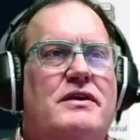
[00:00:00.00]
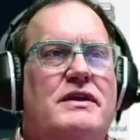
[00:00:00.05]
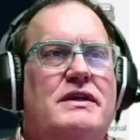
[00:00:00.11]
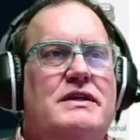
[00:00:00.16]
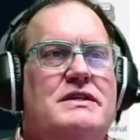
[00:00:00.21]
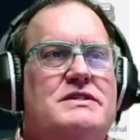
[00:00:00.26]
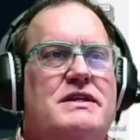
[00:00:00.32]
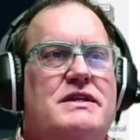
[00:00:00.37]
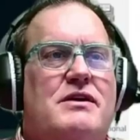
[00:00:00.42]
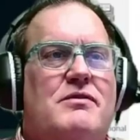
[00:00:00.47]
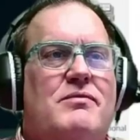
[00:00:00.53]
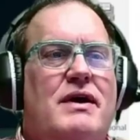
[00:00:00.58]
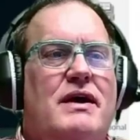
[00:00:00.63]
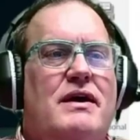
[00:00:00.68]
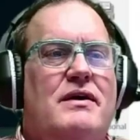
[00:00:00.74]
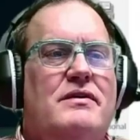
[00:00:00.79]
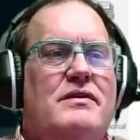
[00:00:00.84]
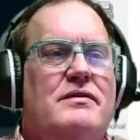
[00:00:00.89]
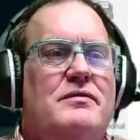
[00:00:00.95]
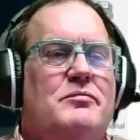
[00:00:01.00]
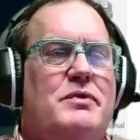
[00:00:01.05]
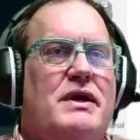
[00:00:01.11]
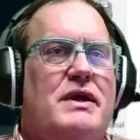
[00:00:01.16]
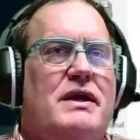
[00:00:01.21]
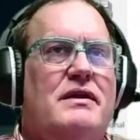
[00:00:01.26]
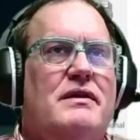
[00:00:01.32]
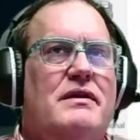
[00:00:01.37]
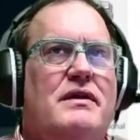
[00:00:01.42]
don't need to stick around, but
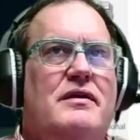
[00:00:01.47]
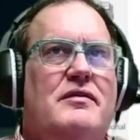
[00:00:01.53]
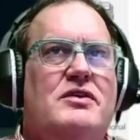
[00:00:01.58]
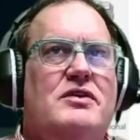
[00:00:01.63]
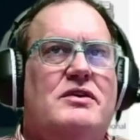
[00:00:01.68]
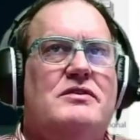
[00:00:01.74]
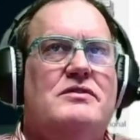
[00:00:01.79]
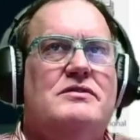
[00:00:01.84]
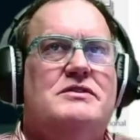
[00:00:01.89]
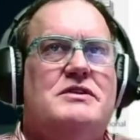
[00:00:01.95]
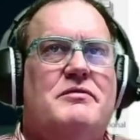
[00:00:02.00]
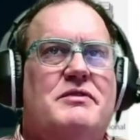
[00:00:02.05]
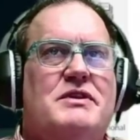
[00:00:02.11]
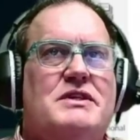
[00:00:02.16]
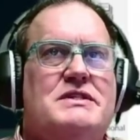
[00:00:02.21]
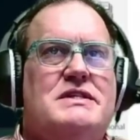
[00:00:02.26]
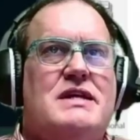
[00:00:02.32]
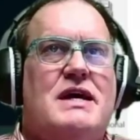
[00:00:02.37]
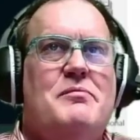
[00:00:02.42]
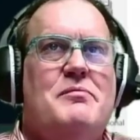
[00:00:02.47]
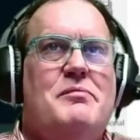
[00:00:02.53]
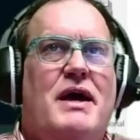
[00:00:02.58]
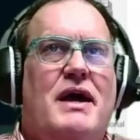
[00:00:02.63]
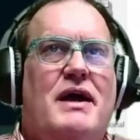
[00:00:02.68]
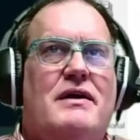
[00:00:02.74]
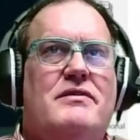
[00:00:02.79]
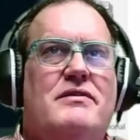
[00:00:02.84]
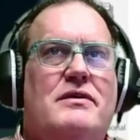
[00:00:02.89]
I'll give you some of this time
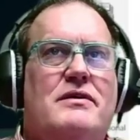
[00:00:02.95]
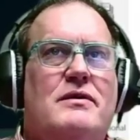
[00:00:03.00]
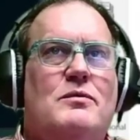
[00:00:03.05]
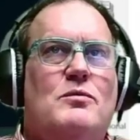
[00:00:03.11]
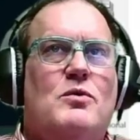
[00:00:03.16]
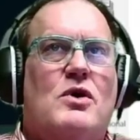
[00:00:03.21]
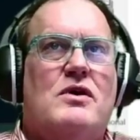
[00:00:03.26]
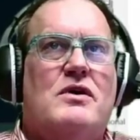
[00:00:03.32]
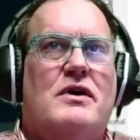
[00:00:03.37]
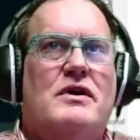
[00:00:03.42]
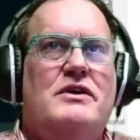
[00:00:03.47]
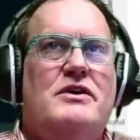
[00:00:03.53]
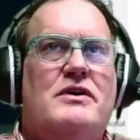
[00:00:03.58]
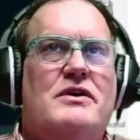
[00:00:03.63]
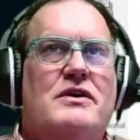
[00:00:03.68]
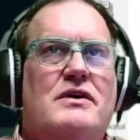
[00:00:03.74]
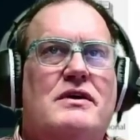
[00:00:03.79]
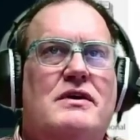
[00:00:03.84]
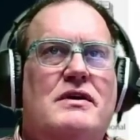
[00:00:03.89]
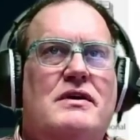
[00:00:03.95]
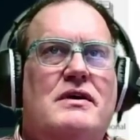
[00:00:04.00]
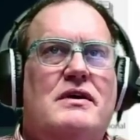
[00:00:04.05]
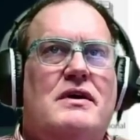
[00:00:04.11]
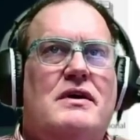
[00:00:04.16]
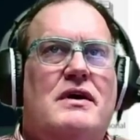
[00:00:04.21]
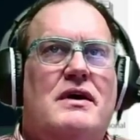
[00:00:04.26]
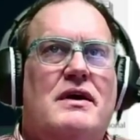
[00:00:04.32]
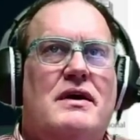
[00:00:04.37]
back to work on your
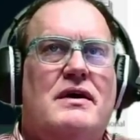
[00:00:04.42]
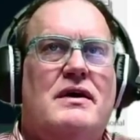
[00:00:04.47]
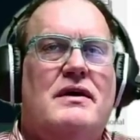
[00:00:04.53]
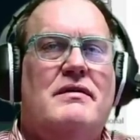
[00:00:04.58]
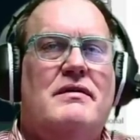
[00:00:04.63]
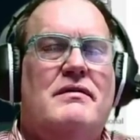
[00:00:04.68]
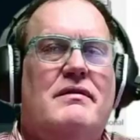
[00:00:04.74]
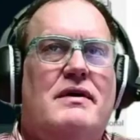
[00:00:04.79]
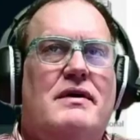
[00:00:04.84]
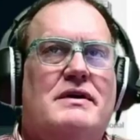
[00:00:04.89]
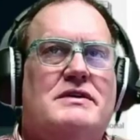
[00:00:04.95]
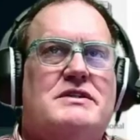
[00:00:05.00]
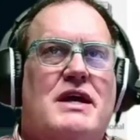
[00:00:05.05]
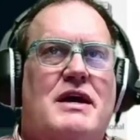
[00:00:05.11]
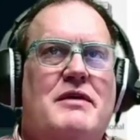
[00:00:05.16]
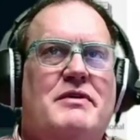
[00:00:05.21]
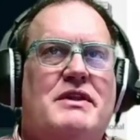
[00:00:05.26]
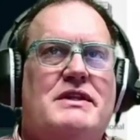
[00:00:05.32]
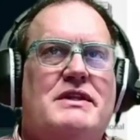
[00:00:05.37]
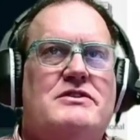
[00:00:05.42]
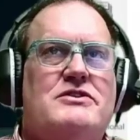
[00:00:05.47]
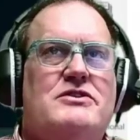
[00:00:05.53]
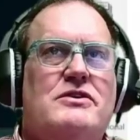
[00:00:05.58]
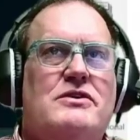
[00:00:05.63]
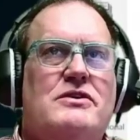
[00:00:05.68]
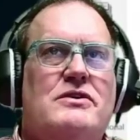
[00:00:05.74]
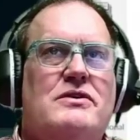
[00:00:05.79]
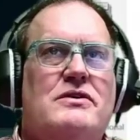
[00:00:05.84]
uh, assignment that's
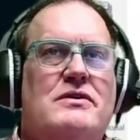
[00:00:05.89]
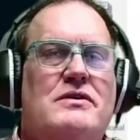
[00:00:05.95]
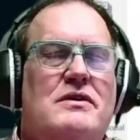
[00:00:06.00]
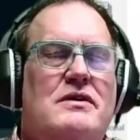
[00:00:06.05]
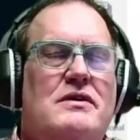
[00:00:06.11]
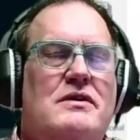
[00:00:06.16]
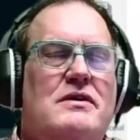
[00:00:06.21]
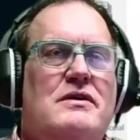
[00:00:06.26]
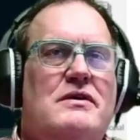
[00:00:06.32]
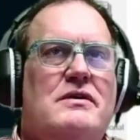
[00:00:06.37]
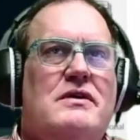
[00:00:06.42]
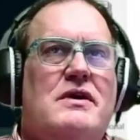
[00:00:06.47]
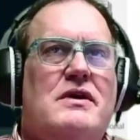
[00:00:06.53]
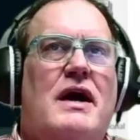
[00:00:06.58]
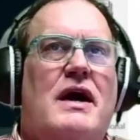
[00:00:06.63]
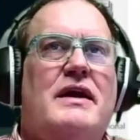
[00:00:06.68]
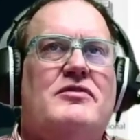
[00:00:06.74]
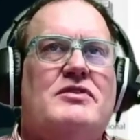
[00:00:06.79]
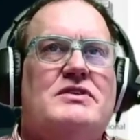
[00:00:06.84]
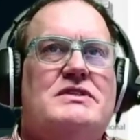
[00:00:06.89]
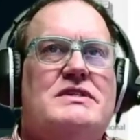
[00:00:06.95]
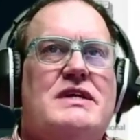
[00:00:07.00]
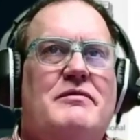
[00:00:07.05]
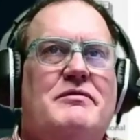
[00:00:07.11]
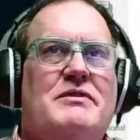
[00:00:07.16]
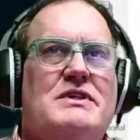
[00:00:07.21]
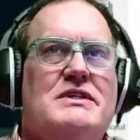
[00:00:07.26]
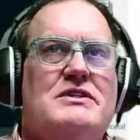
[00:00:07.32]
due, kind of
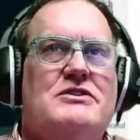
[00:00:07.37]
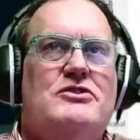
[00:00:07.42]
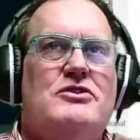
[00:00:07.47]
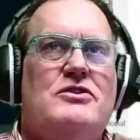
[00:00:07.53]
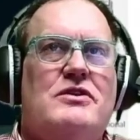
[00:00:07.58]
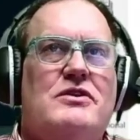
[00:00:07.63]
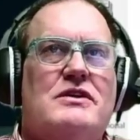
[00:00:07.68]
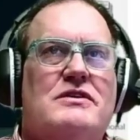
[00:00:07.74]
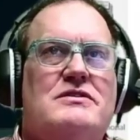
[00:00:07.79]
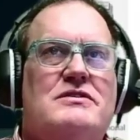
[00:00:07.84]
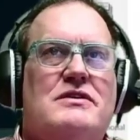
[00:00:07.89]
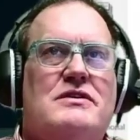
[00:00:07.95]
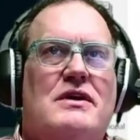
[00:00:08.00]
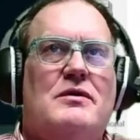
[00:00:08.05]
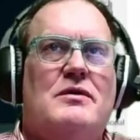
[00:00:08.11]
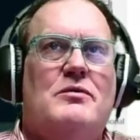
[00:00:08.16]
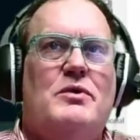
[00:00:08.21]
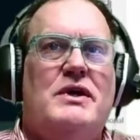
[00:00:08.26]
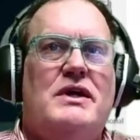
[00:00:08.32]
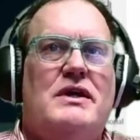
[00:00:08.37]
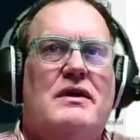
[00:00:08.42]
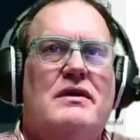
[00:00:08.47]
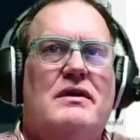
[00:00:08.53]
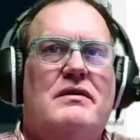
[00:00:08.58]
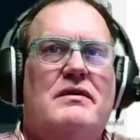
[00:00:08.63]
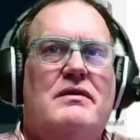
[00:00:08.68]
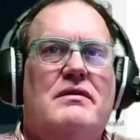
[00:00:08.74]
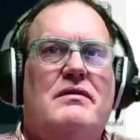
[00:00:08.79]
assignment that's due this
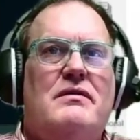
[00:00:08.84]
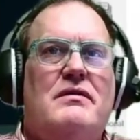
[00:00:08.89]
weekend.